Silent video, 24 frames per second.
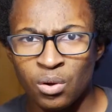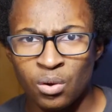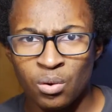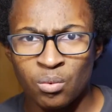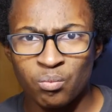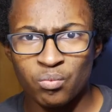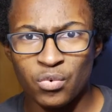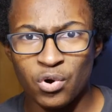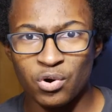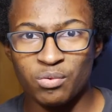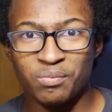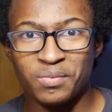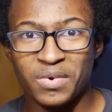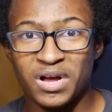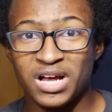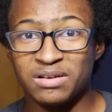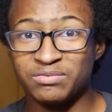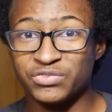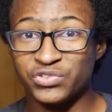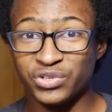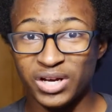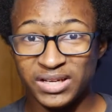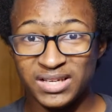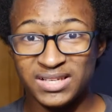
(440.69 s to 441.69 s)
Well, I'm
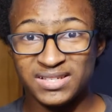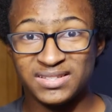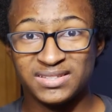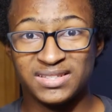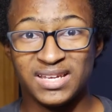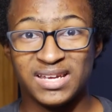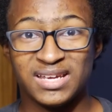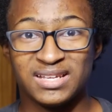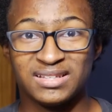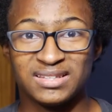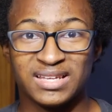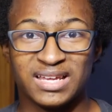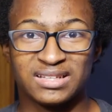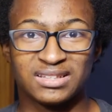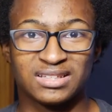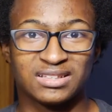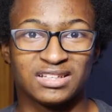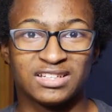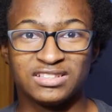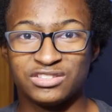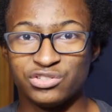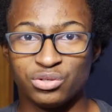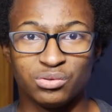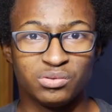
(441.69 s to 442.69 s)
trying to say that the
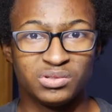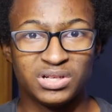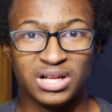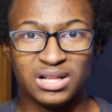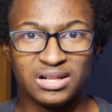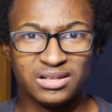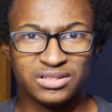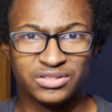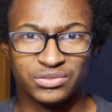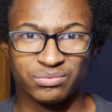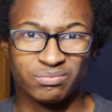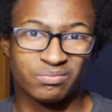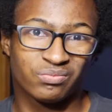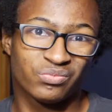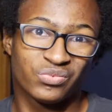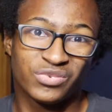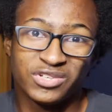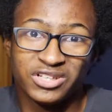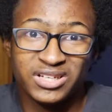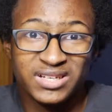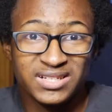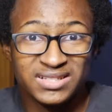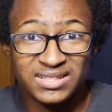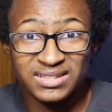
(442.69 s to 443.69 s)
Electoral College
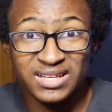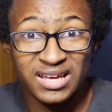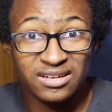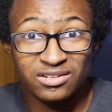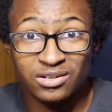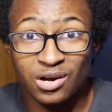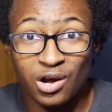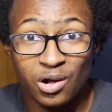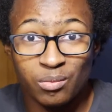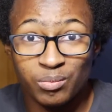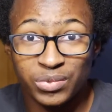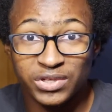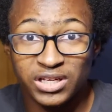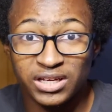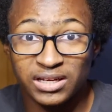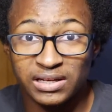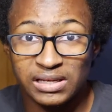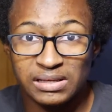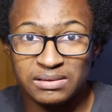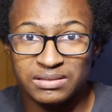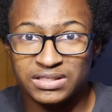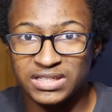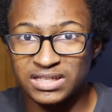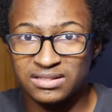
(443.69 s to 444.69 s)
really isn't that
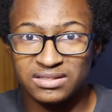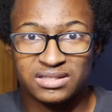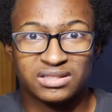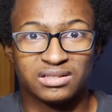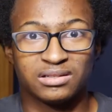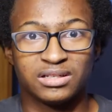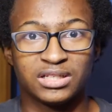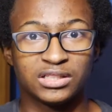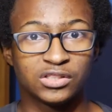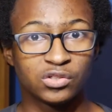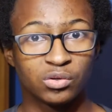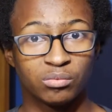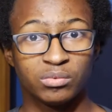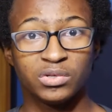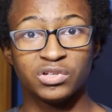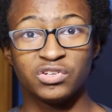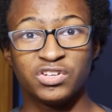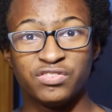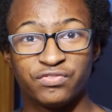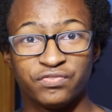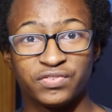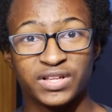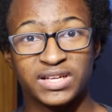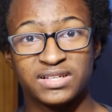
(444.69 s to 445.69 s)
complicated, since it normally
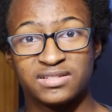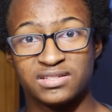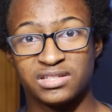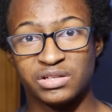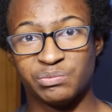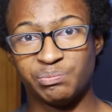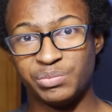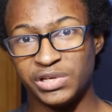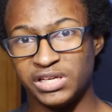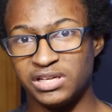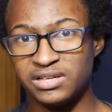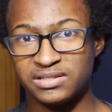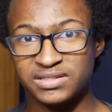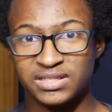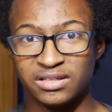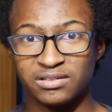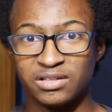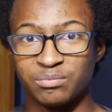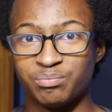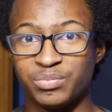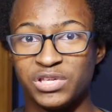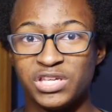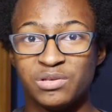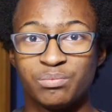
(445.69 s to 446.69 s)
reflects the opinions of
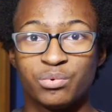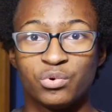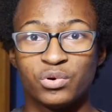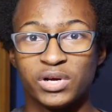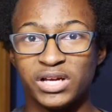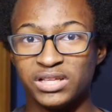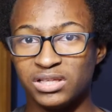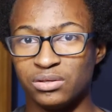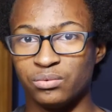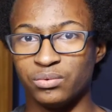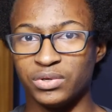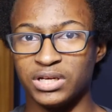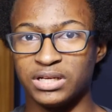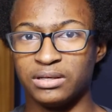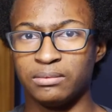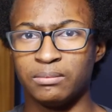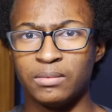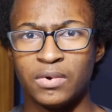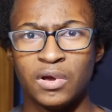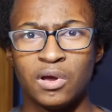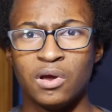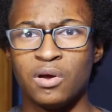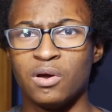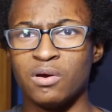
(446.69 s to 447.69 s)
the people anyway.
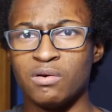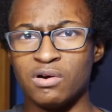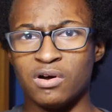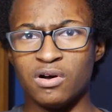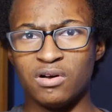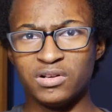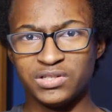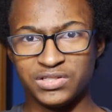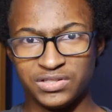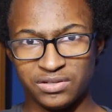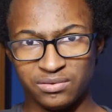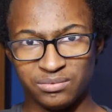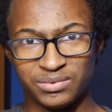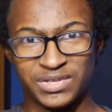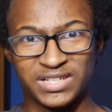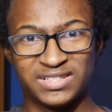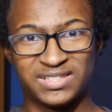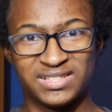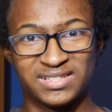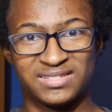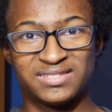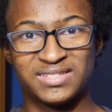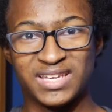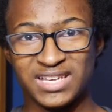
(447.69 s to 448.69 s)
Also, its
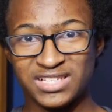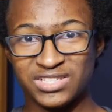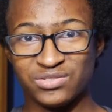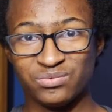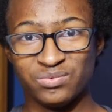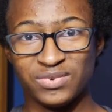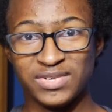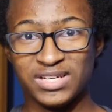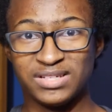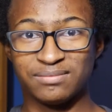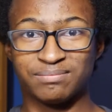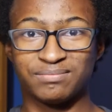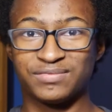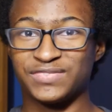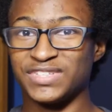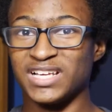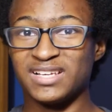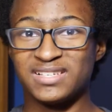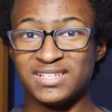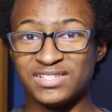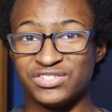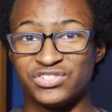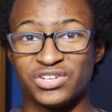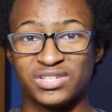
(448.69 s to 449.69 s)
success rate
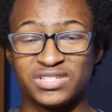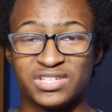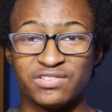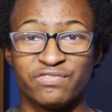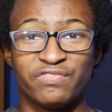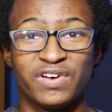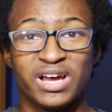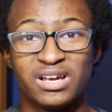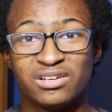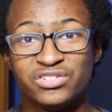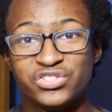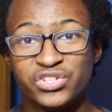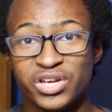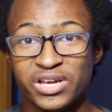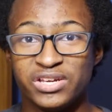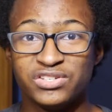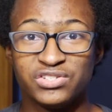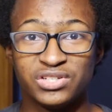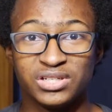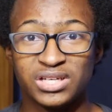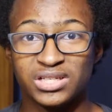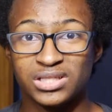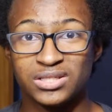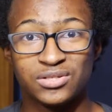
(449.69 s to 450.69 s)
doesn't justify
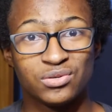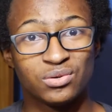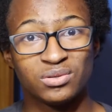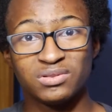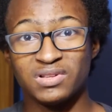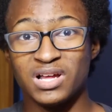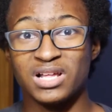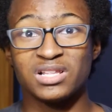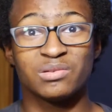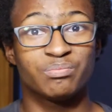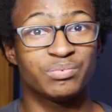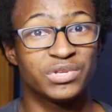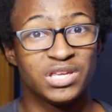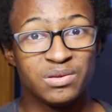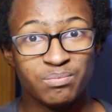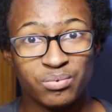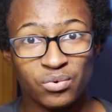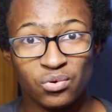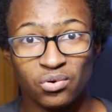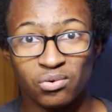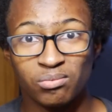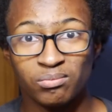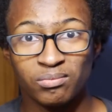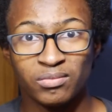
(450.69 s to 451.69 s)
changing it to a lot of
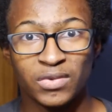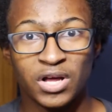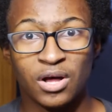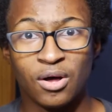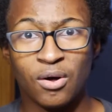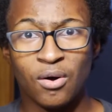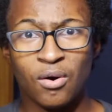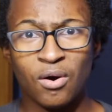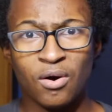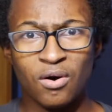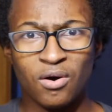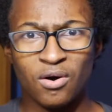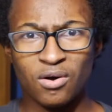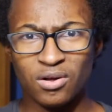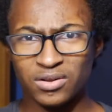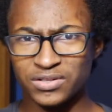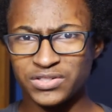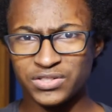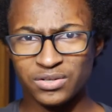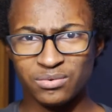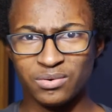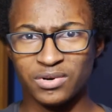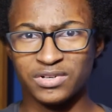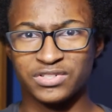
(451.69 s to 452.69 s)
people.
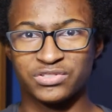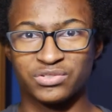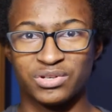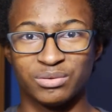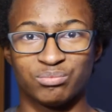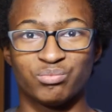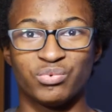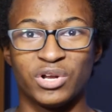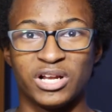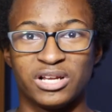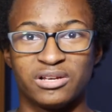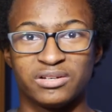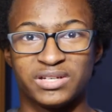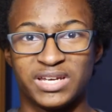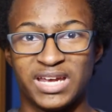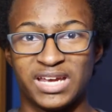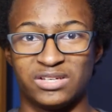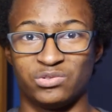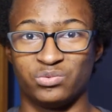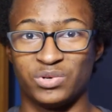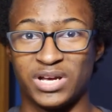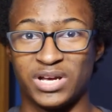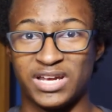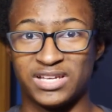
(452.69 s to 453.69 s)
Also, our script writer
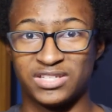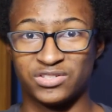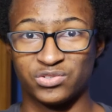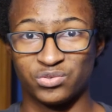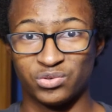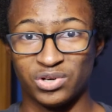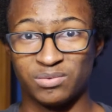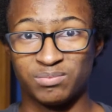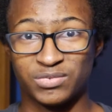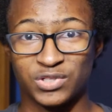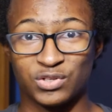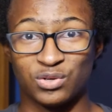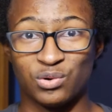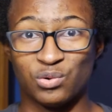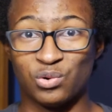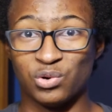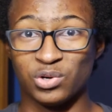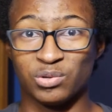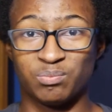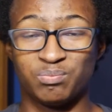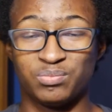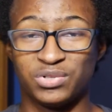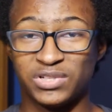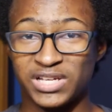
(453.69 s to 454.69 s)
can't write a script or
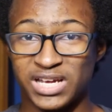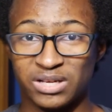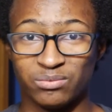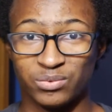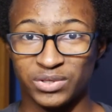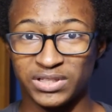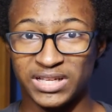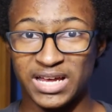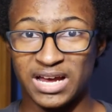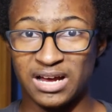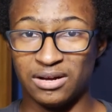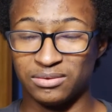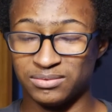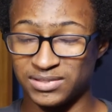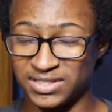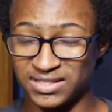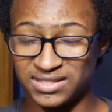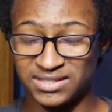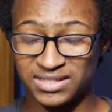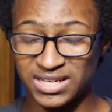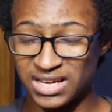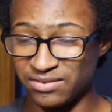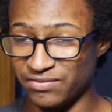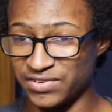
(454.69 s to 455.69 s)
plan one out to
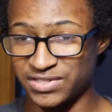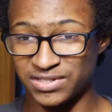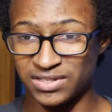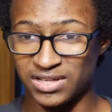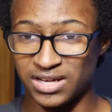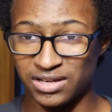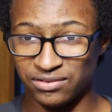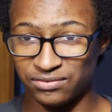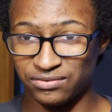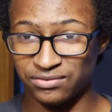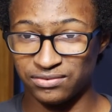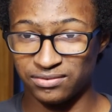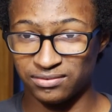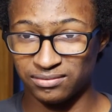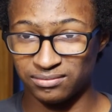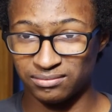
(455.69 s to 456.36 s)
save his life.